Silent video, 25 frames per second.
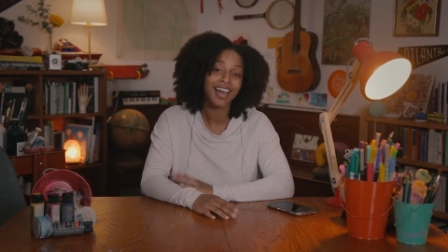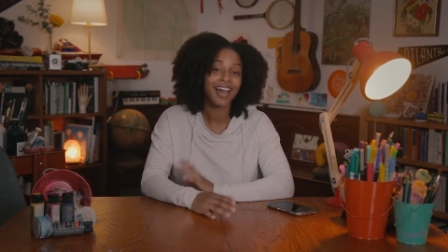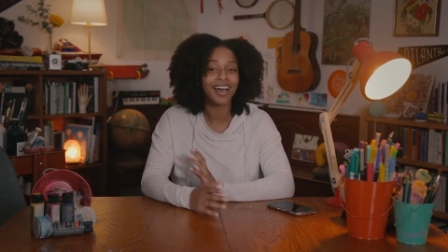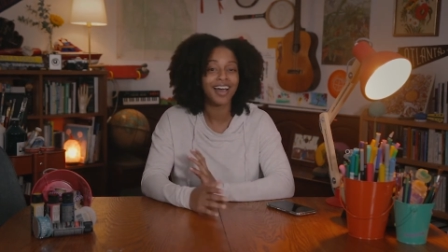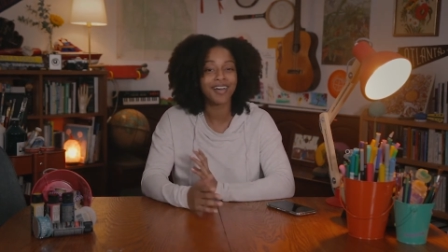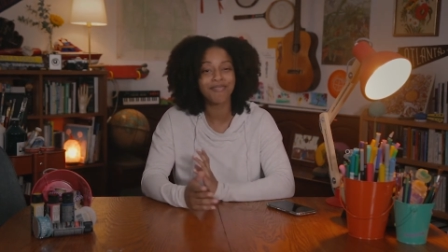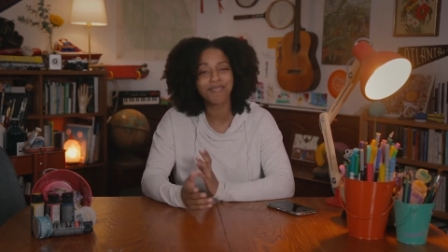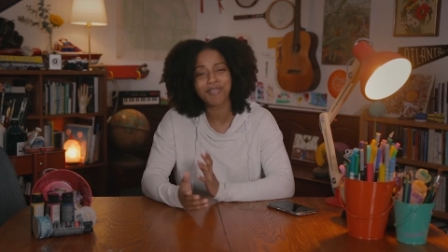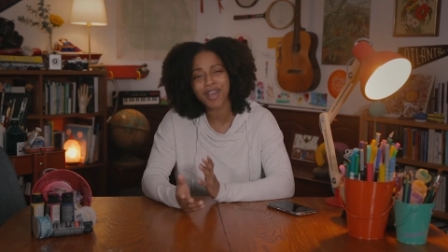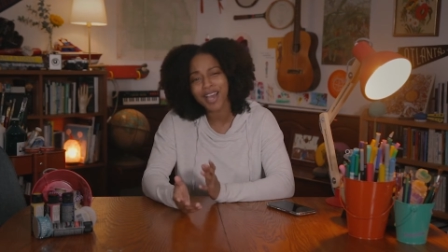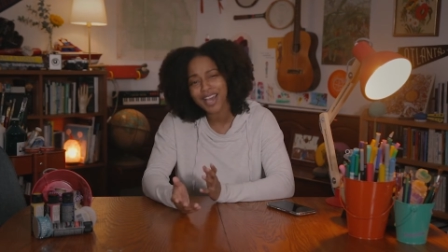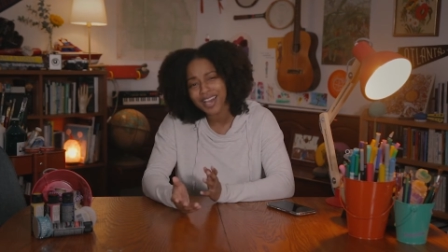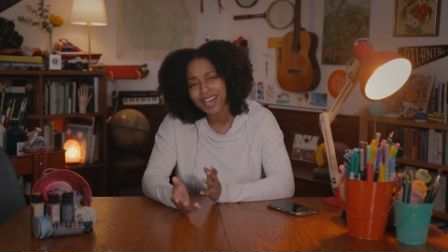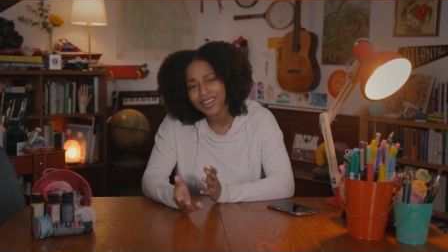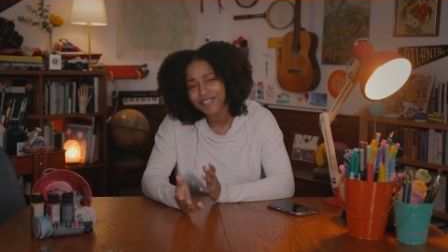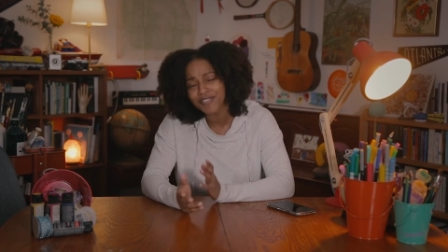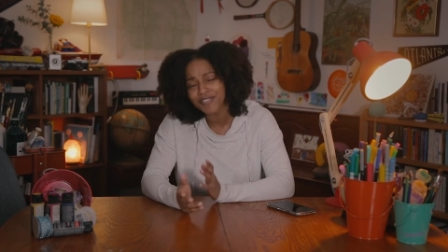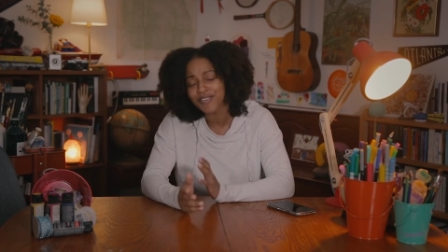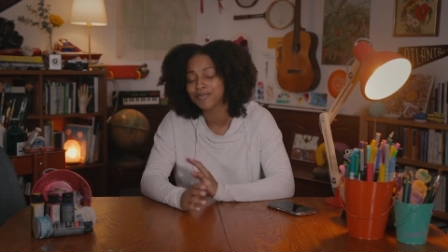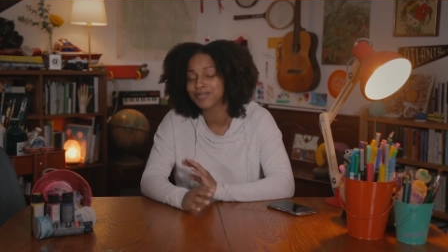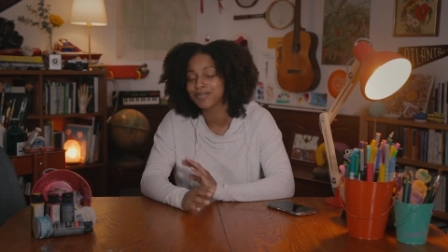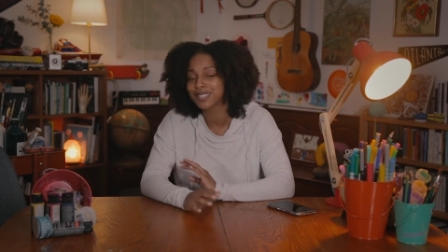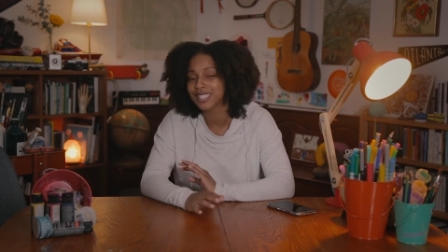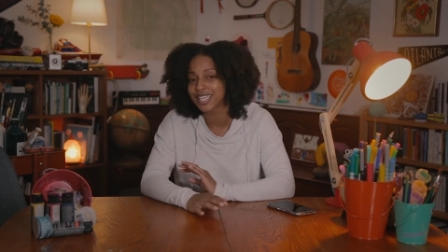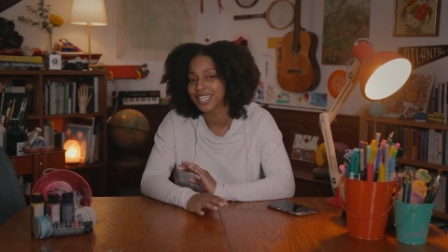I'm kind of
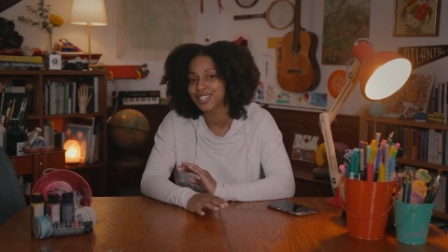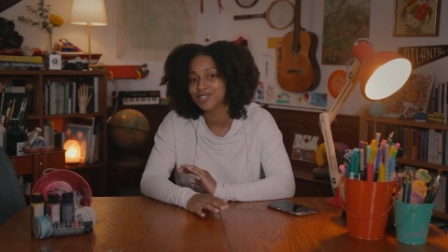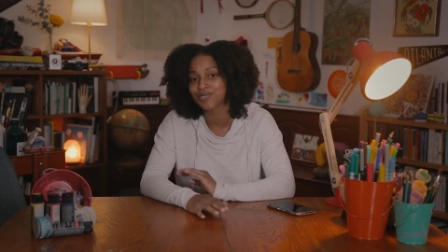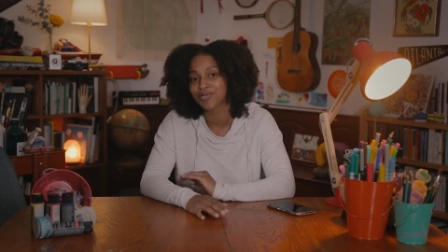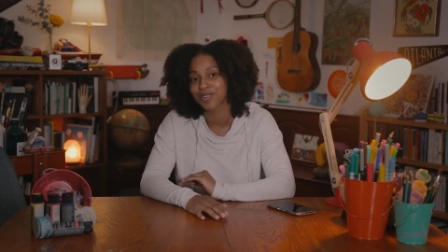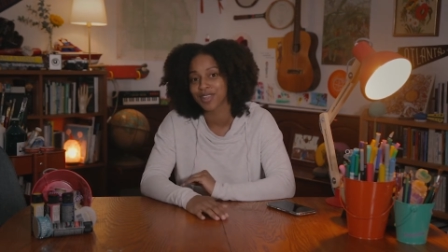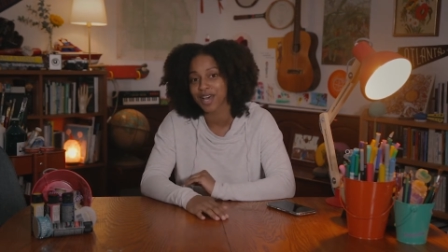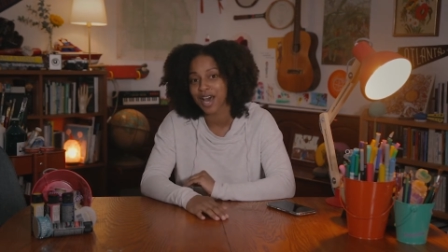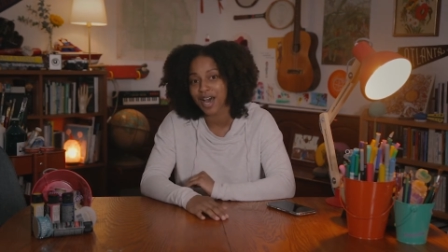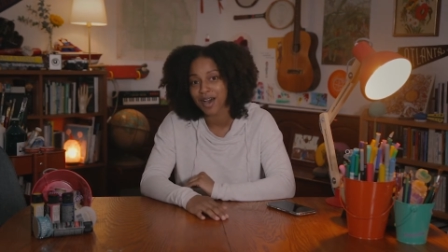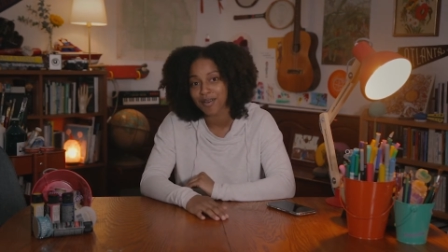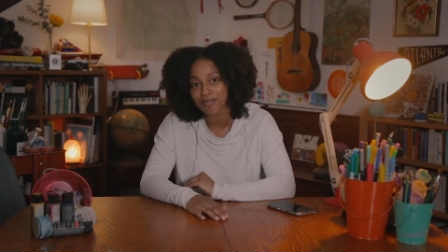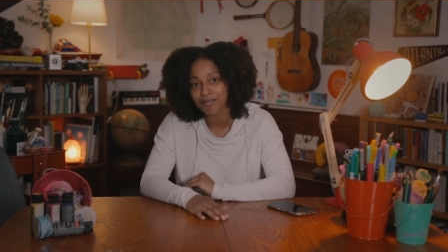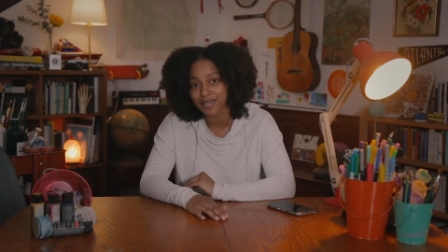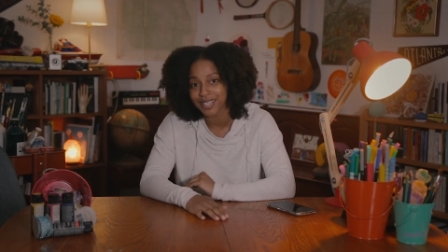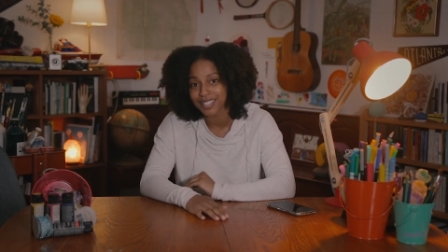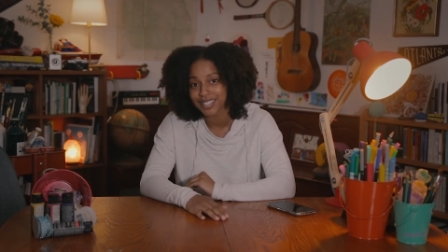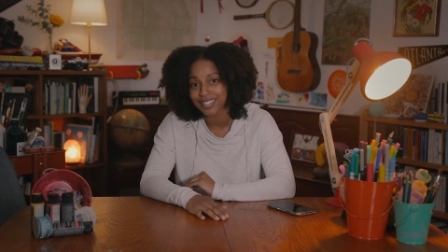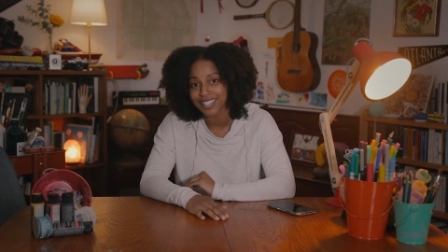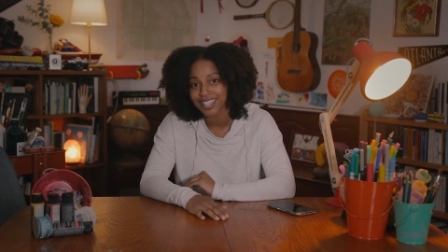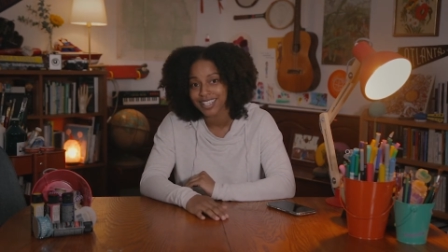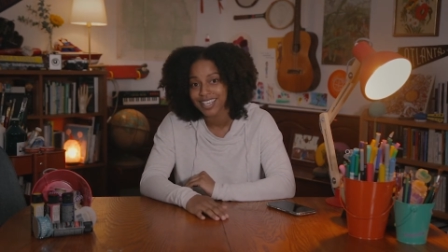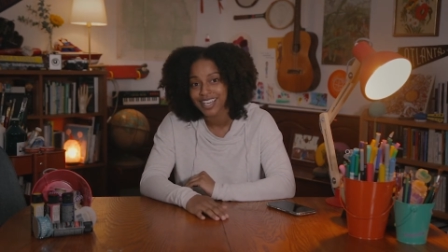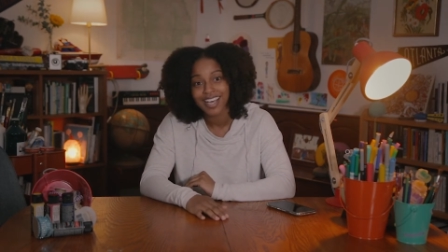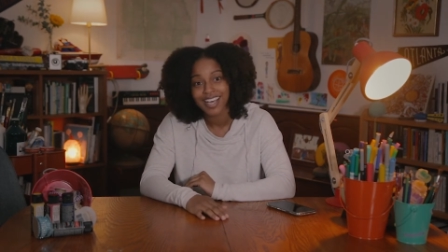obsessed with
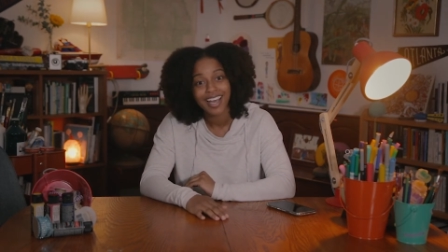hobbies.